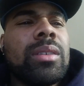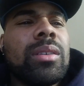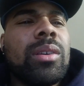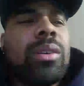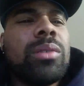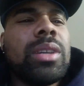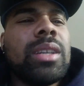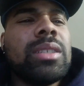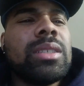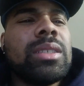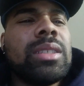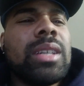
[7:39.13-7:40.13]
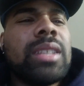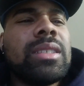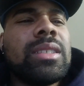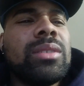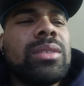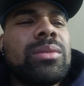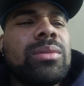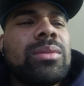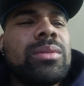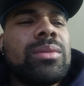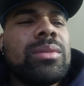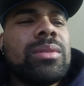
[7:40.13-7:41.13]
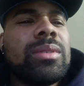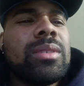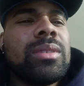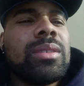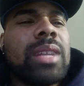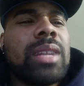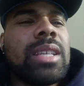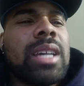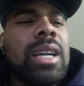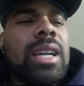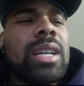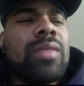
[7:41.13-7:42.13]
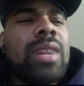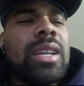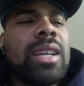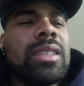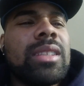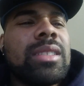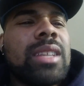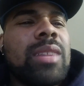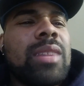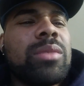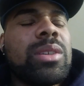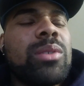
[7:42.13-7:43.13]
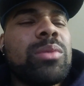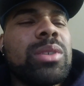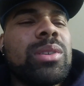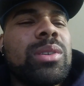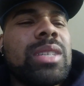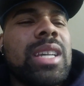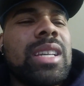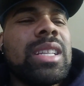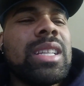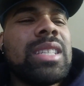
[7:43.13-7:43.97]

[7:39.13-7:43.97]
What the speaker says: Okay, G, I see you. So that's how I gotta rock it. Time, what's going on, Time?